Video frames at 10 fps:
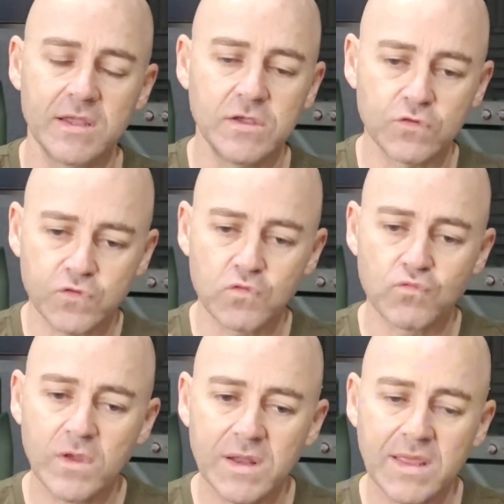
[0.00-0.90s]
You should
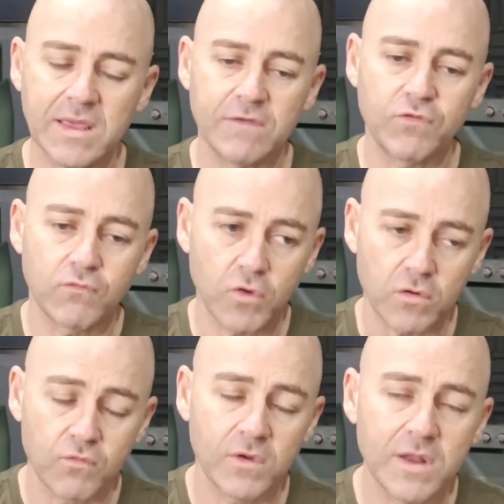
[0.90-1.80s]
really, if you've got a
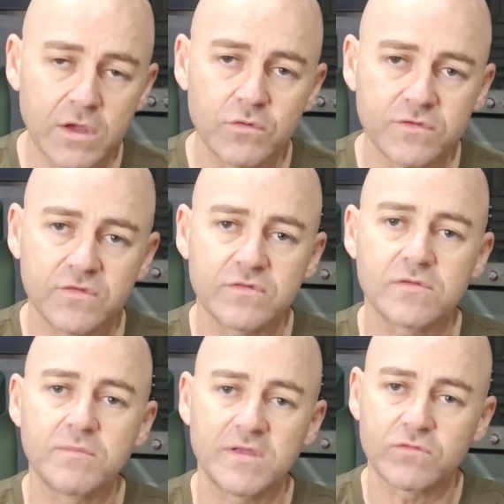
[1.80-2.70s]
really good
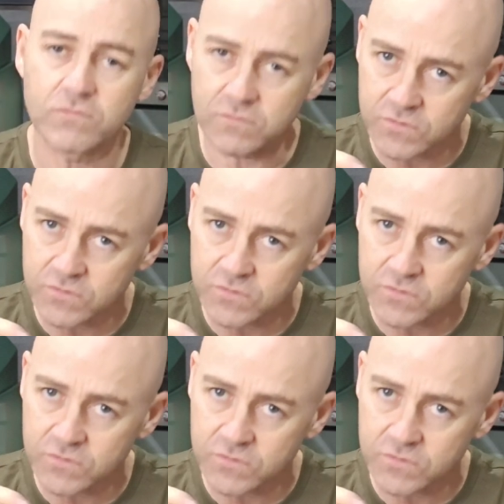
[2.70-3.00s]
system that's